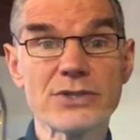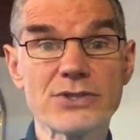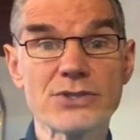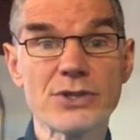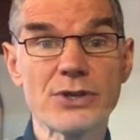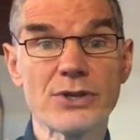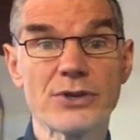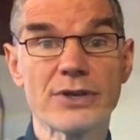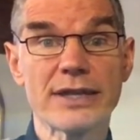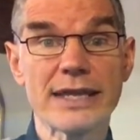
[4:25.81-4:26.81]

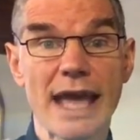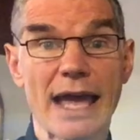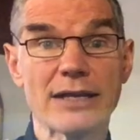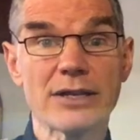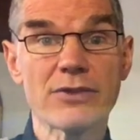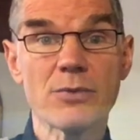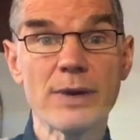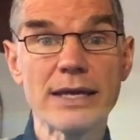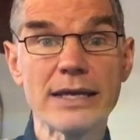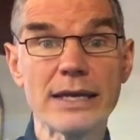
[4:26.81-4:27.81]
discern the end of the
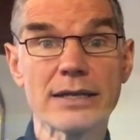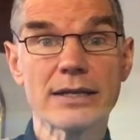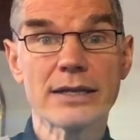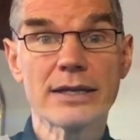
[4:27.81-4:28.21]
wicked,